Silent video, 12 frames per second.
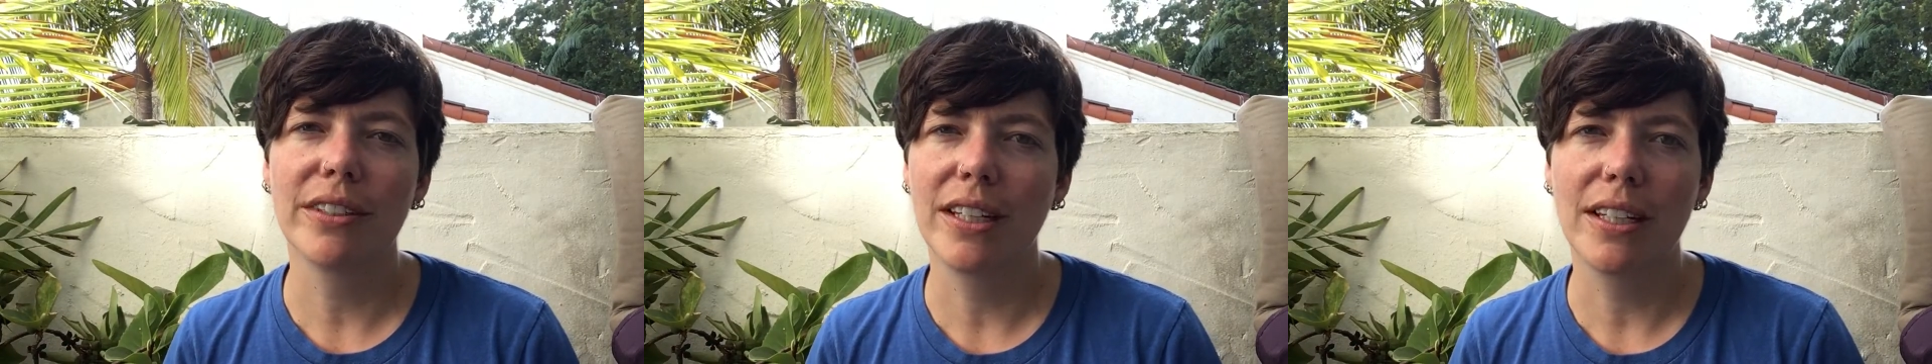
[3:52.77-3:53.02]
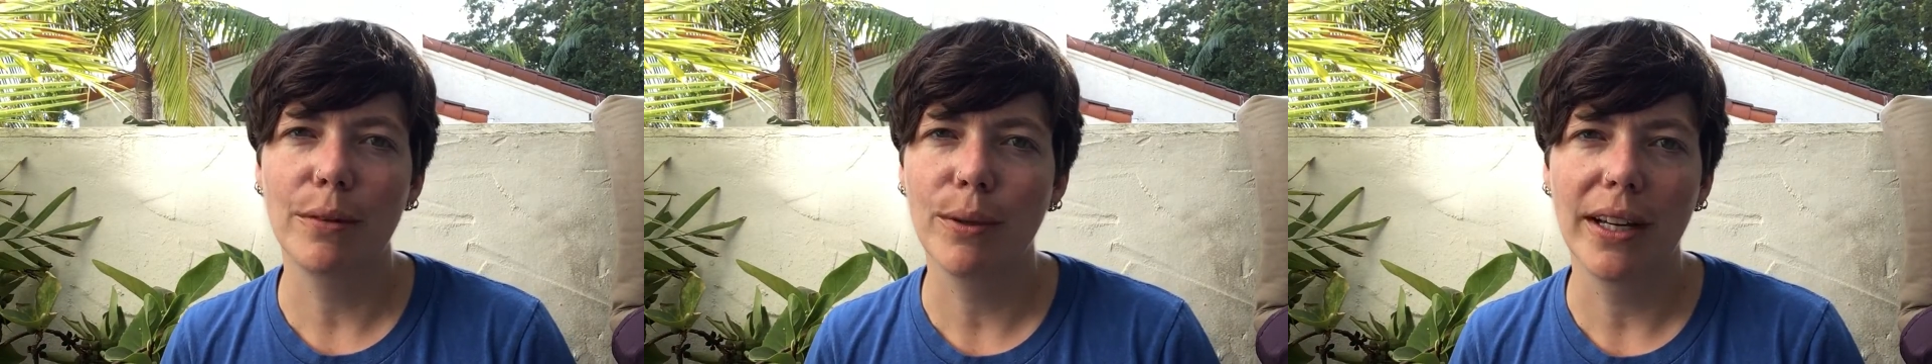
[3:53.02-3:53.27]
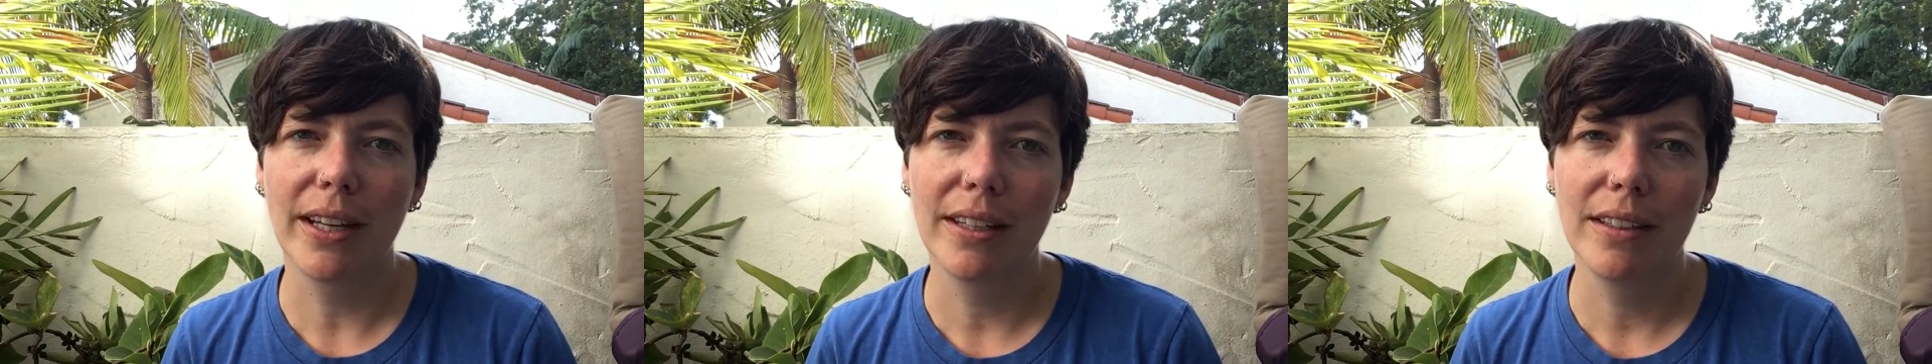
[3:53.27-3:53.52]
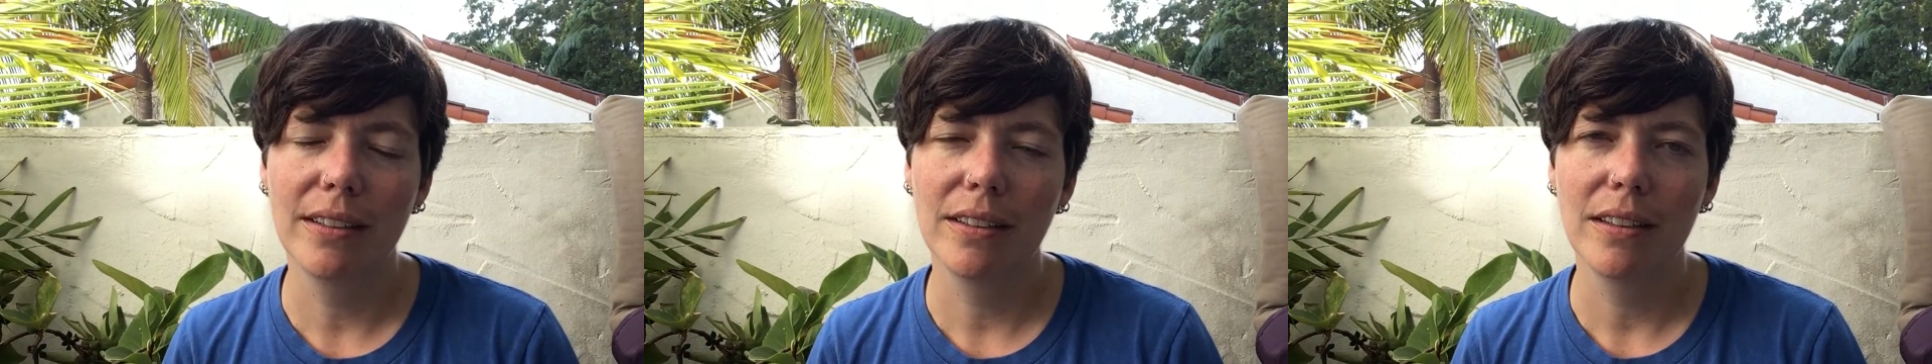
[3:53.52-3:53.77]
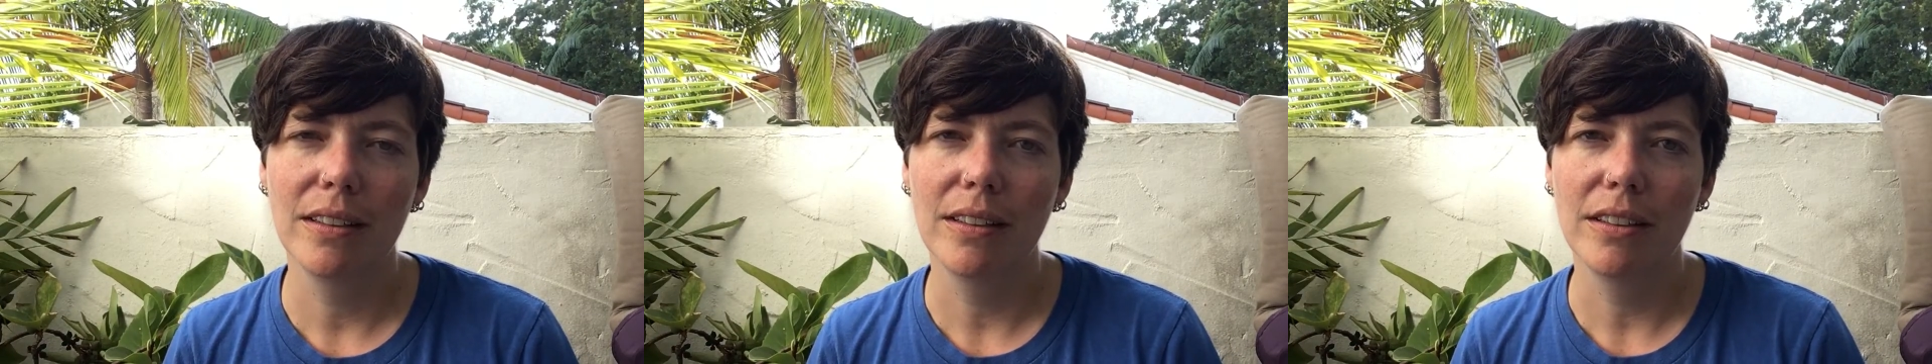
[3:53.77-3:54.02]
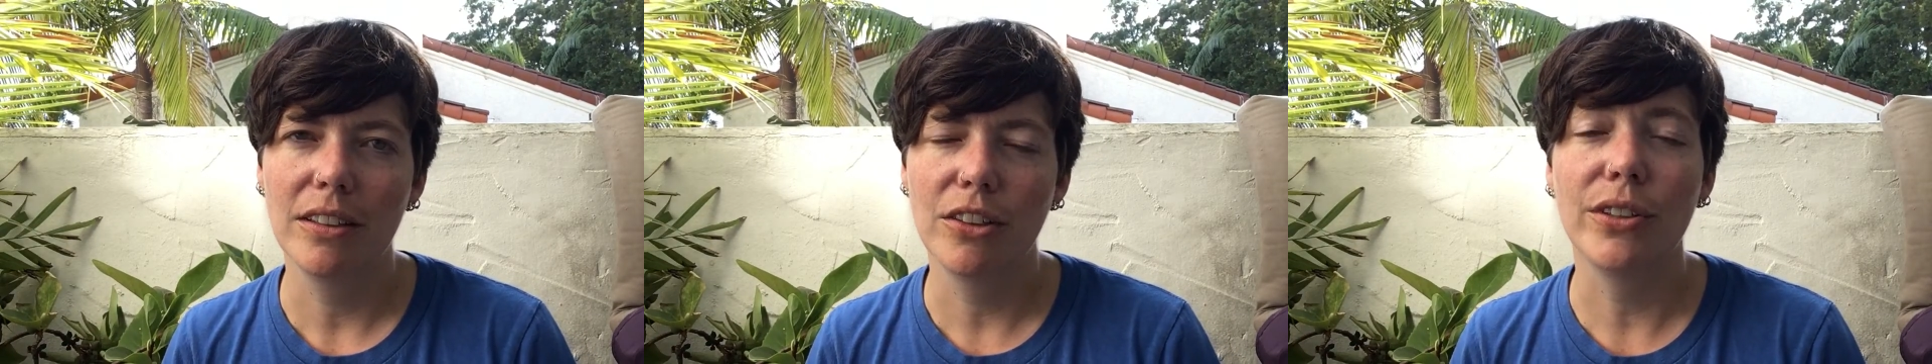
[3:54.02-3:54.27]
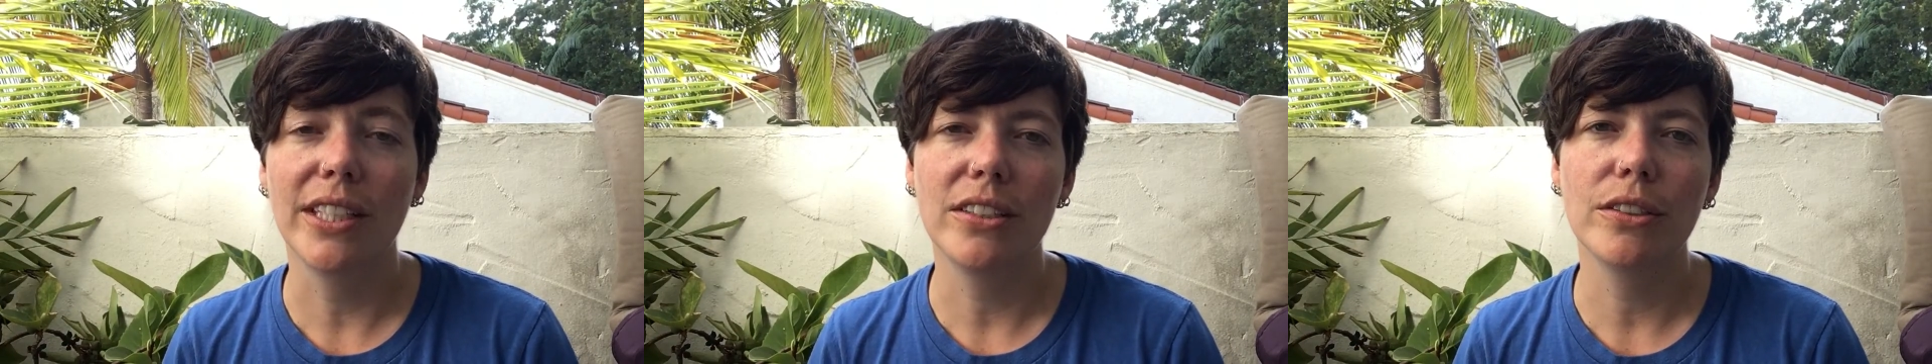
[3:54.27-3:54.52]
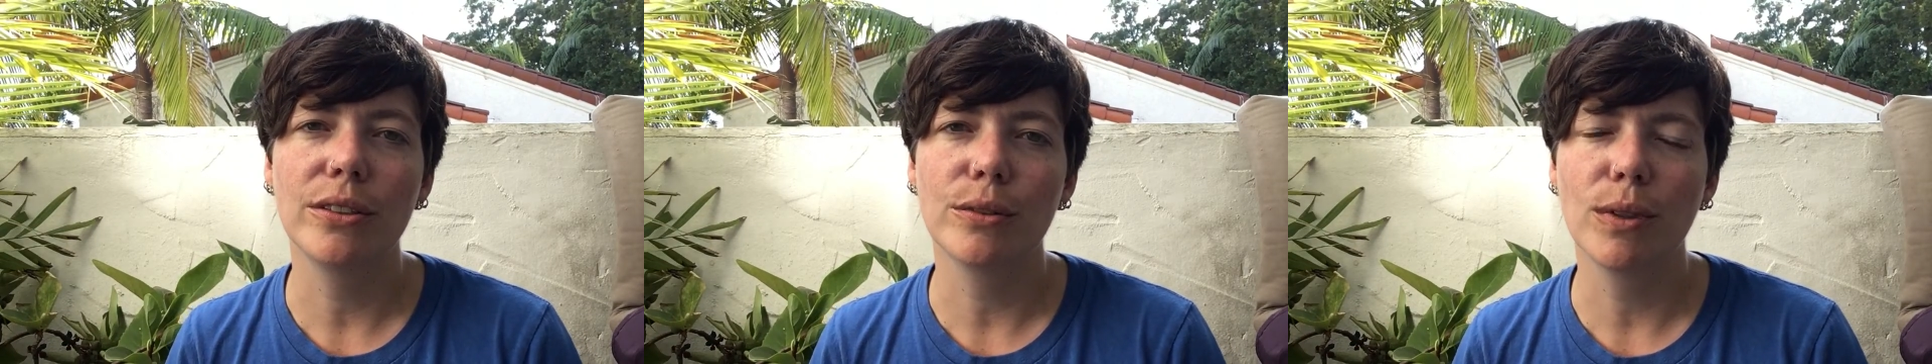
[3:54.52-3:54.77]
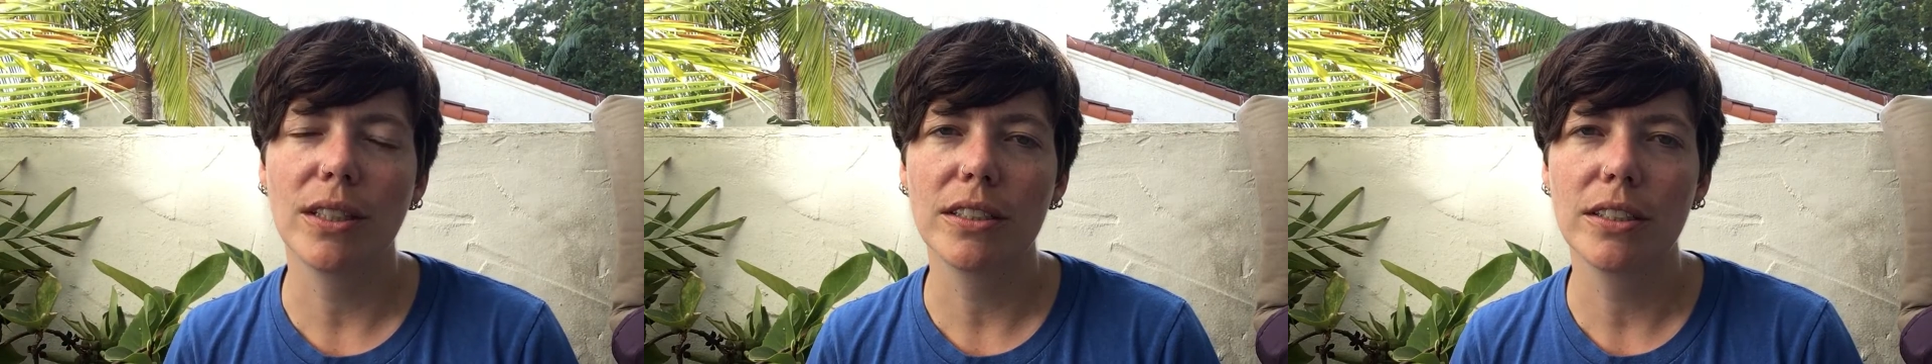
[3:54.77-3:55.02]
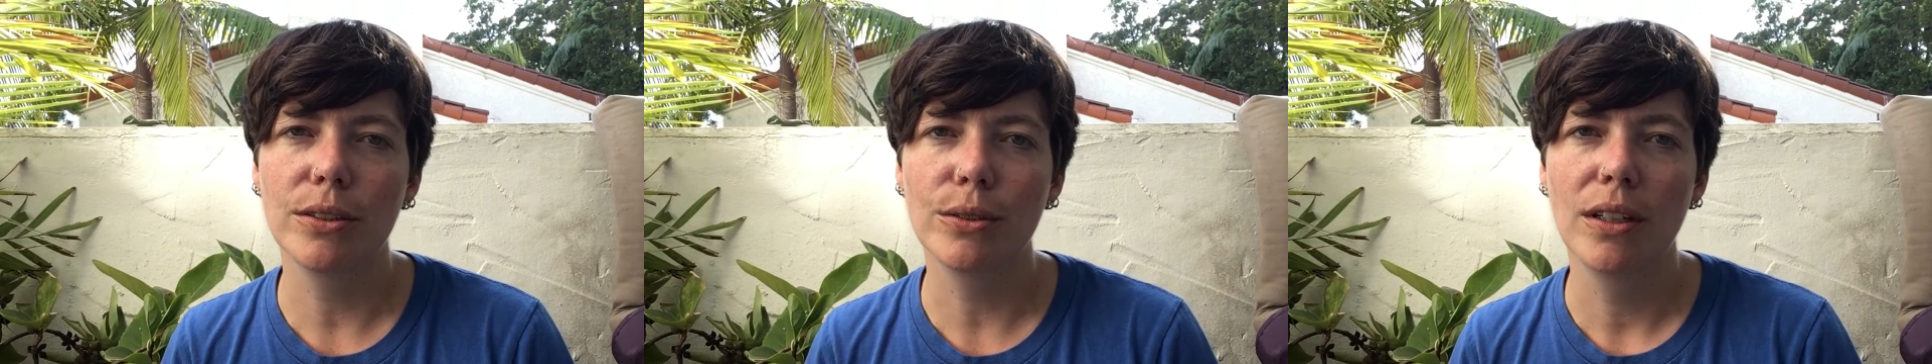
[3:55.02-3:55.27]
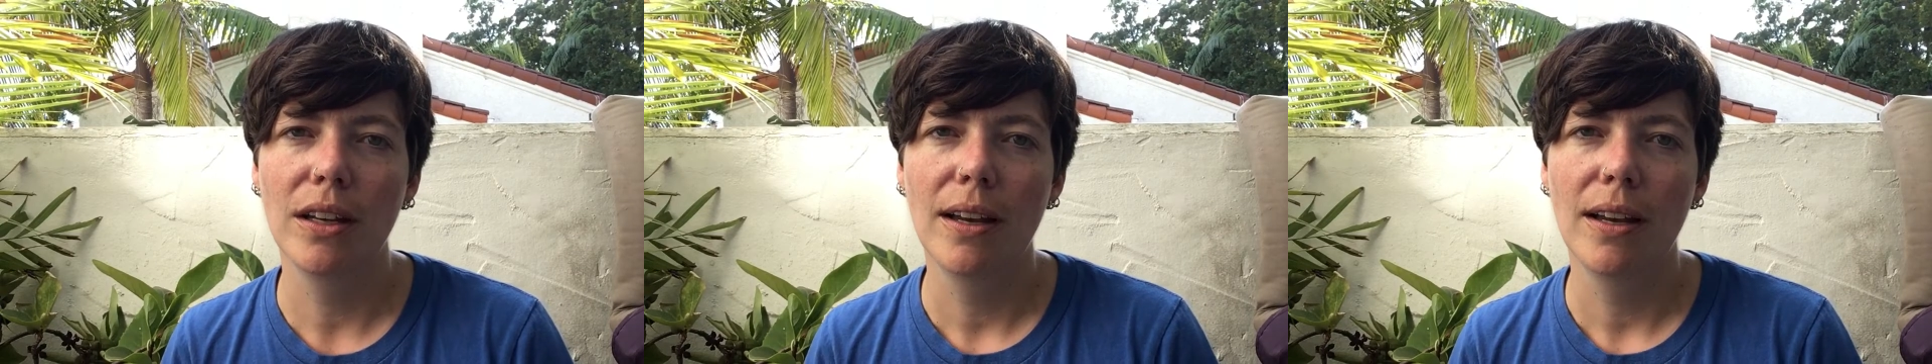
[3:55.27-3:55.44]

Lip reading: in any way you need to and want to.